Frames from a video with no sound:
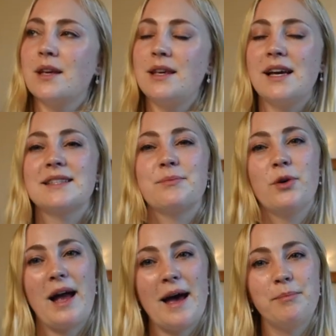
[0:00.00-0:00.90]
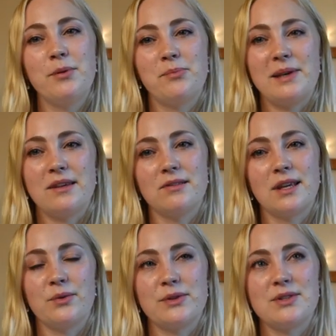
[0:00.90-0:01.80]
Yeah, it's more apple peel
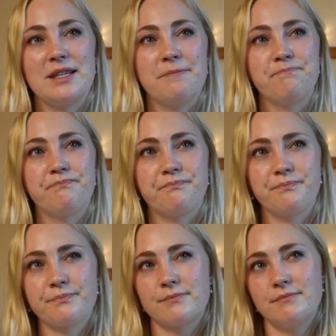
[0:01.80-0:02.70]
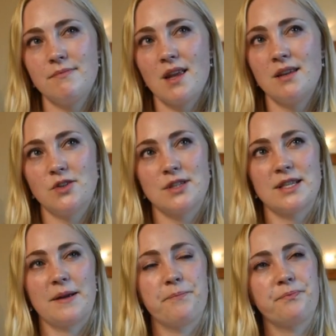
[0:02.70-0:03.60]
now, I would say.
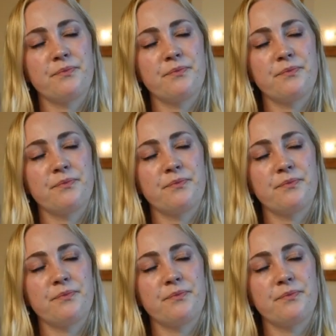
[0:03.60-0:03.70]
Interesting.